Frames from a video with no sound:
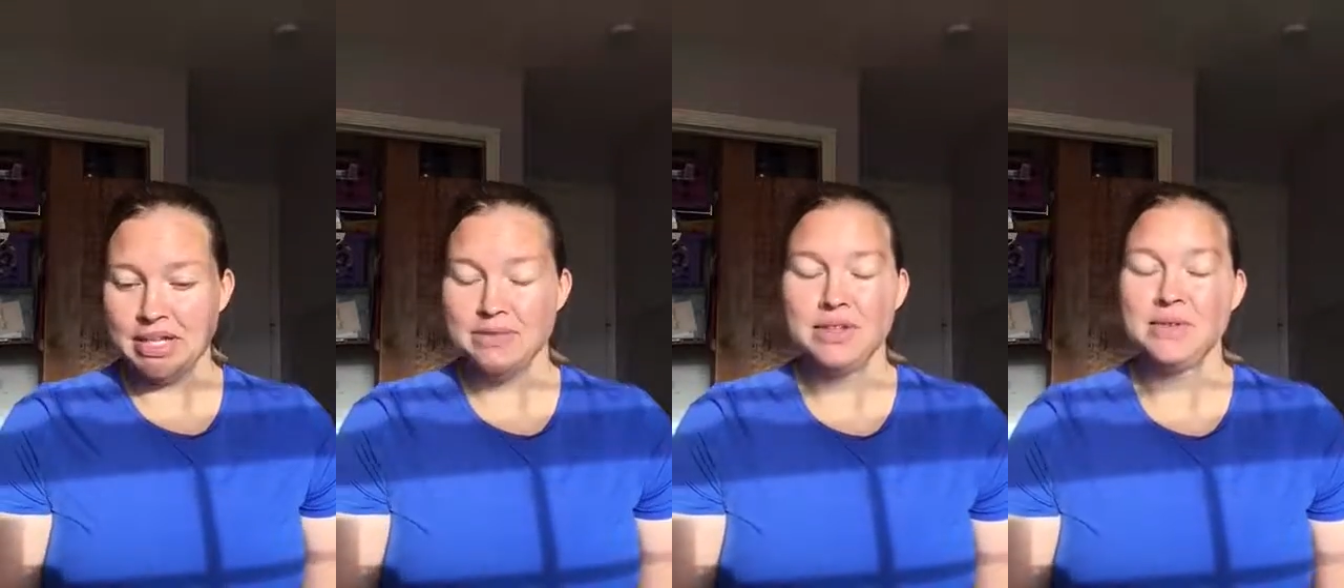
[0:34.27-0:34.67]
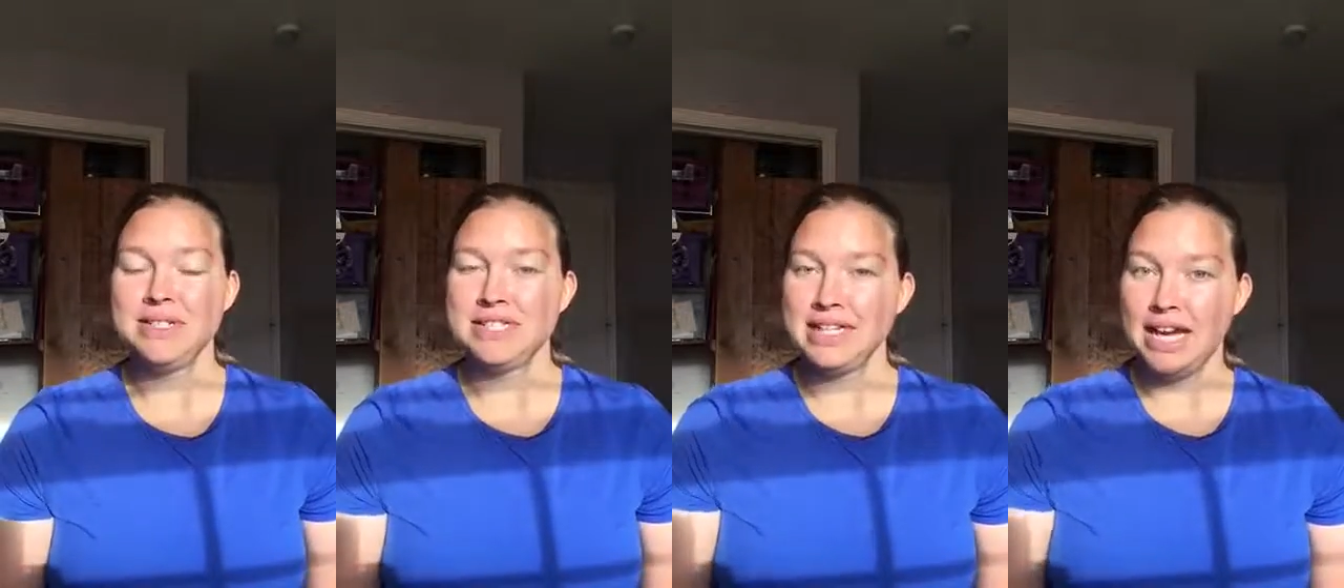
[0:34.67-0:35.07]
even though
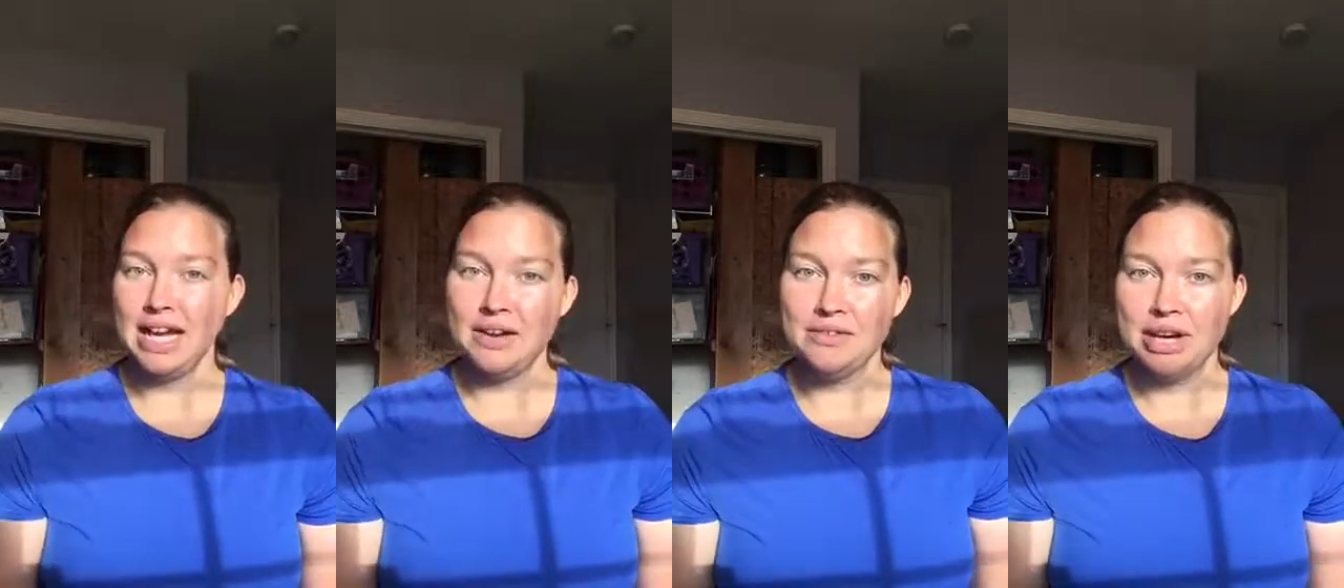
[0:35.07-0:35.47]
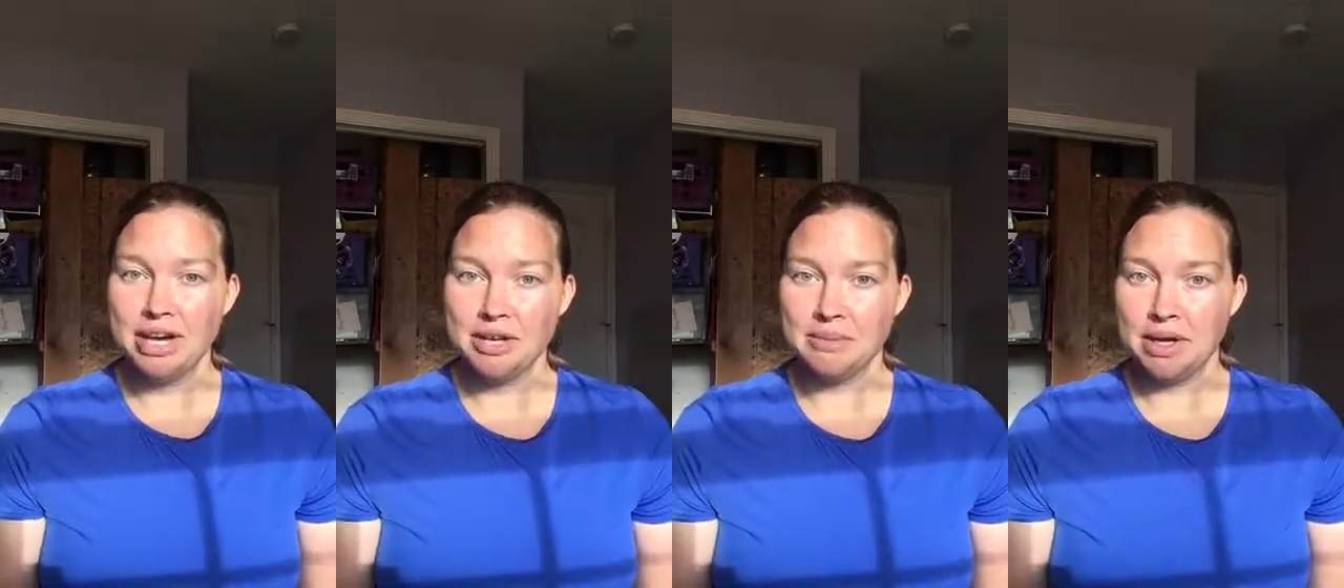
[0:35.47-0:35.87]
we did have
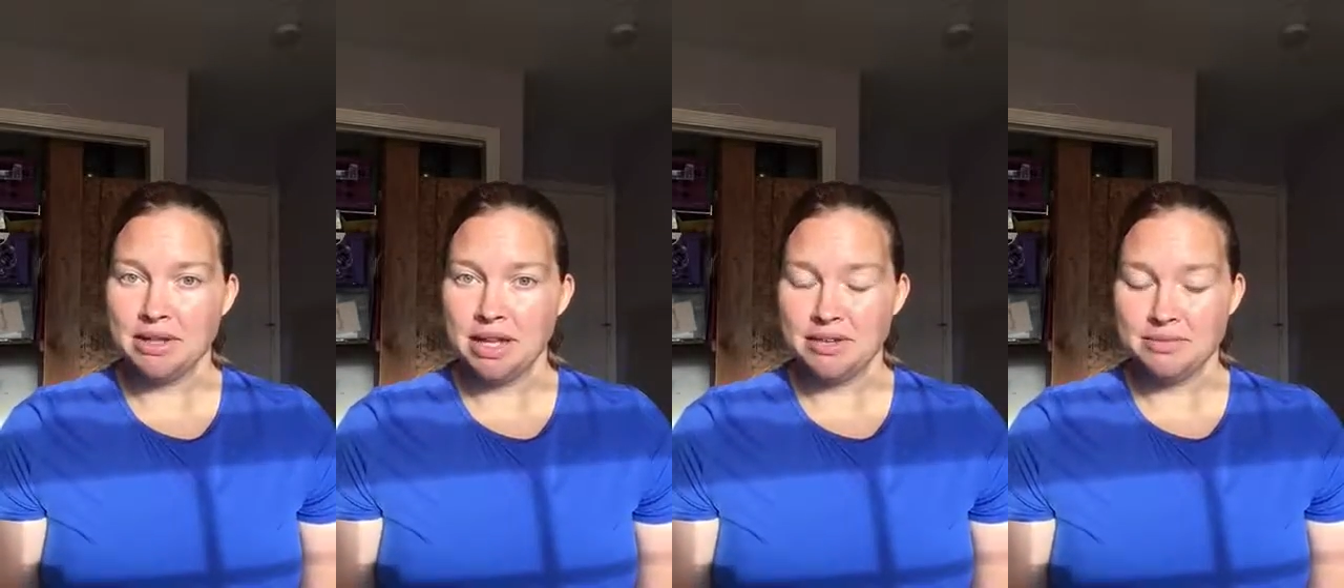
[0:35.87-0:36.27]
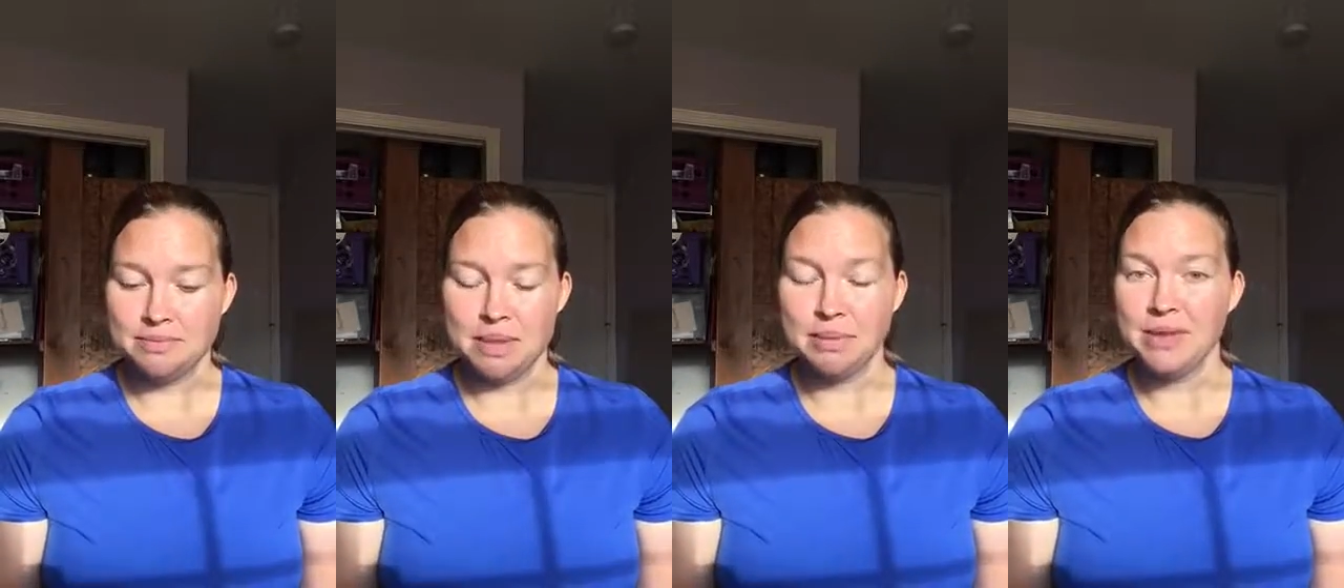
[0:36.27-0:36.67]
a lot of
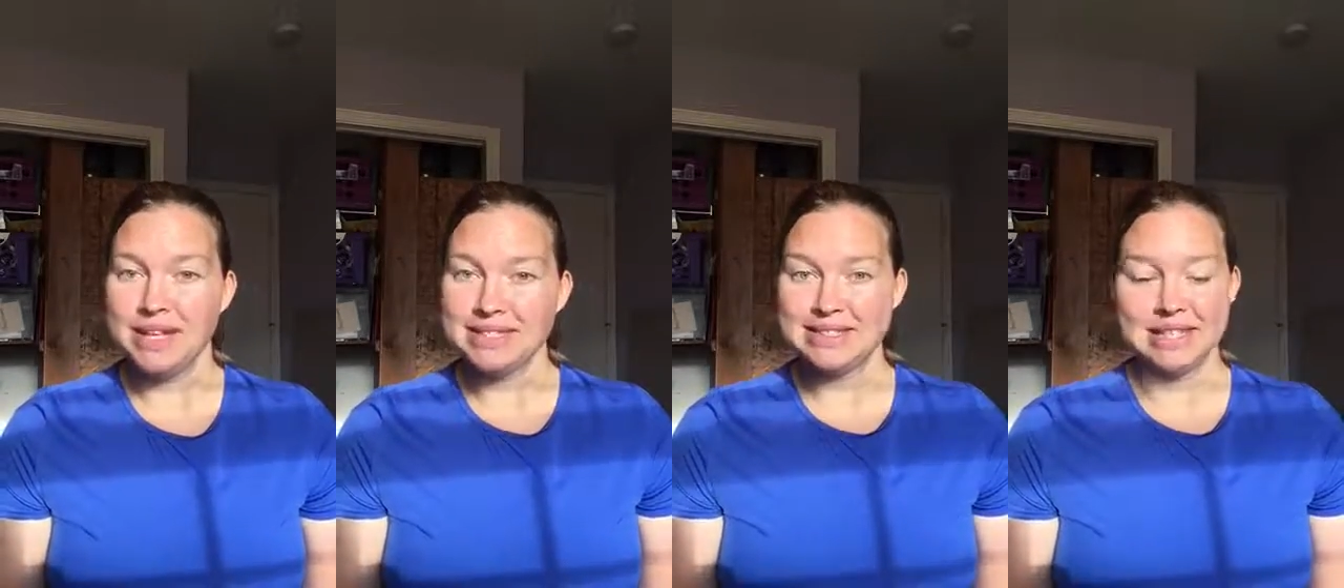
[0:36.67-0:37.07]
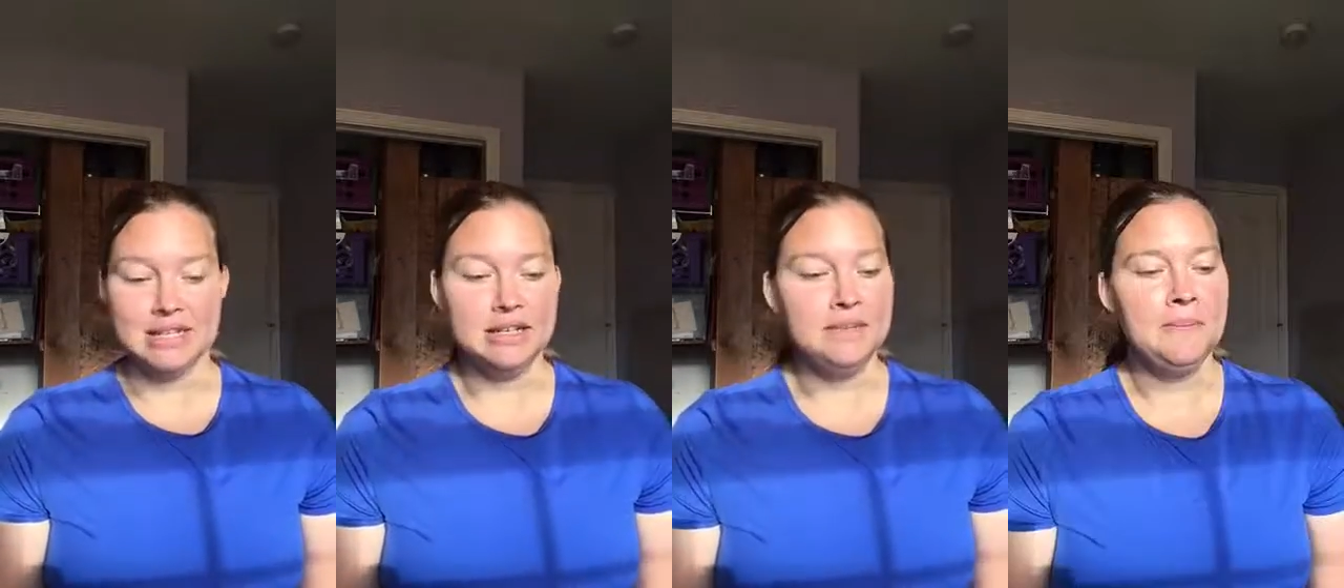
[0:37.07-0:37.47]
people that
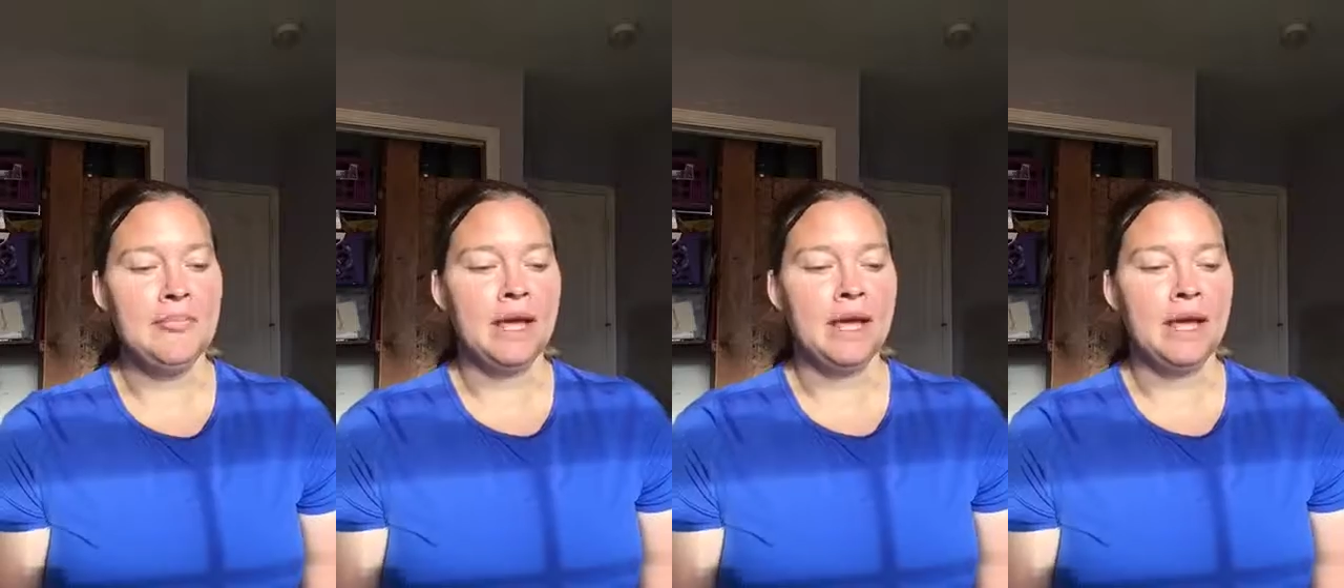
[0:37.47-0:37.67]
did.